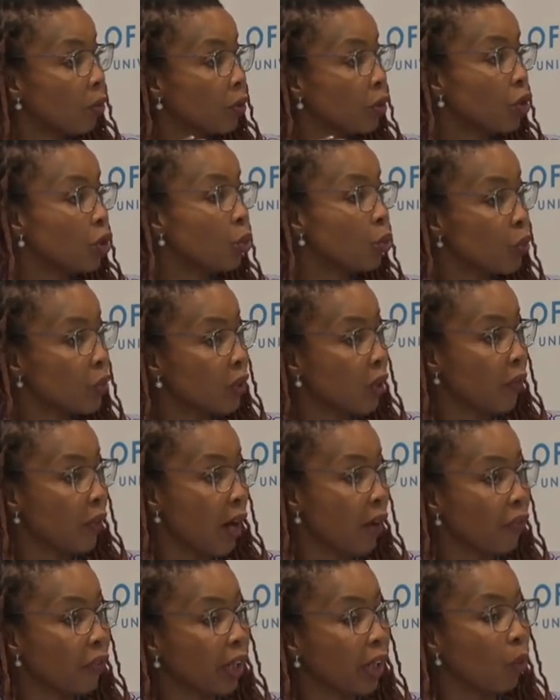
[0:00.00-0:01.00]
new South
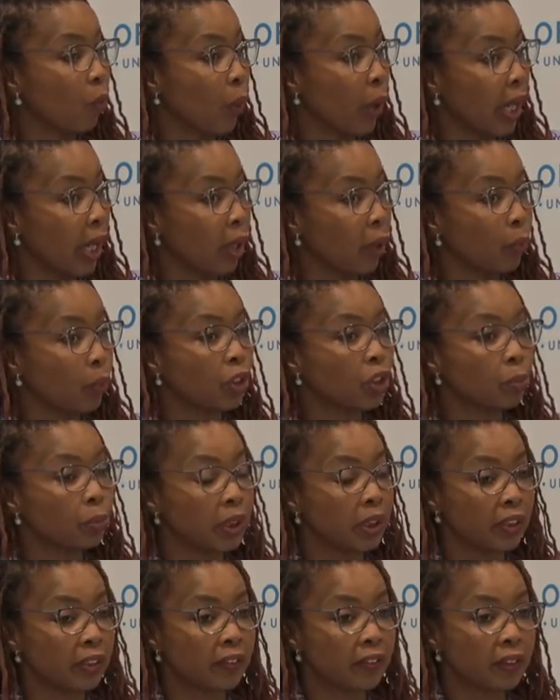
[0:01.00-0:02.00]
African way, which
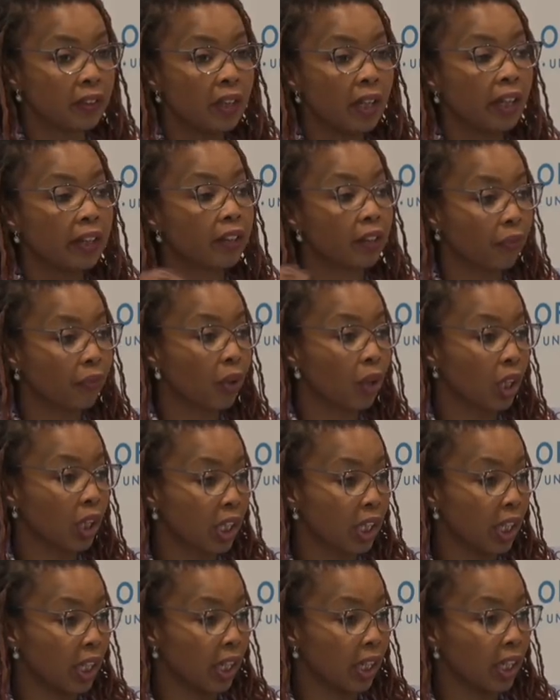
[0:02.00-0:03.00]
means a difficult
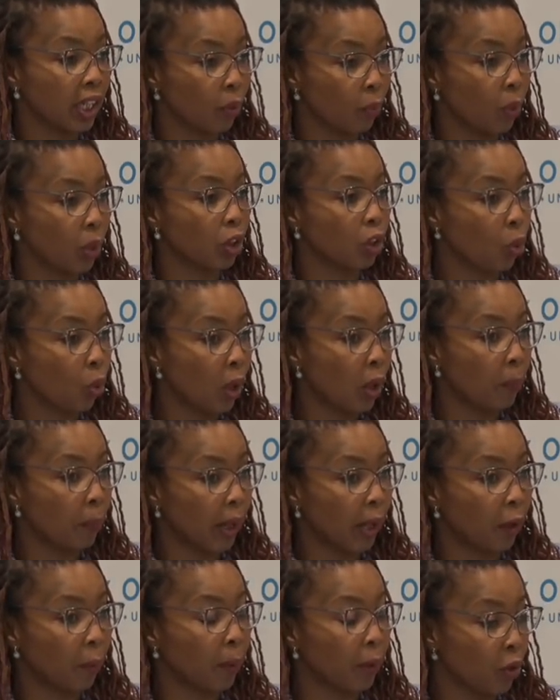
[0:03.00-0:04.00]
thing that we'll talk
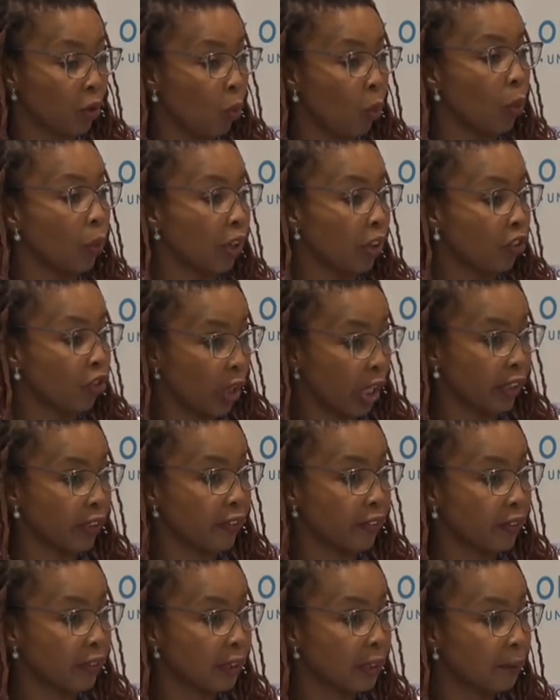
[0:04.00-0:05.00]
about but won't
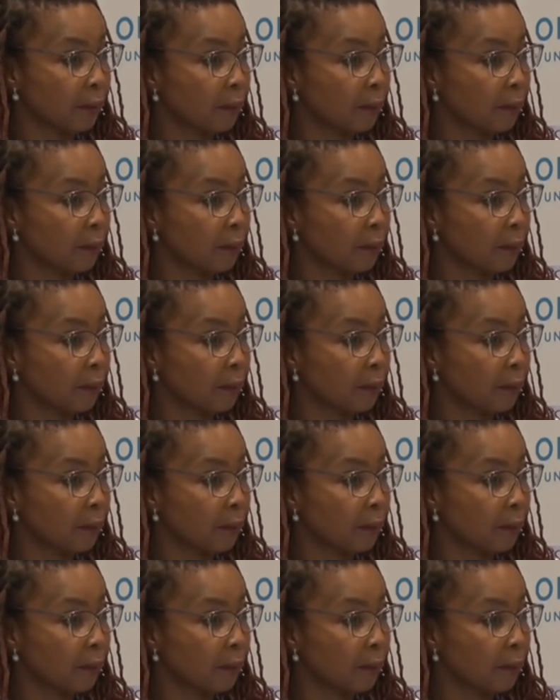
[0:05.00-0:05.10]
address.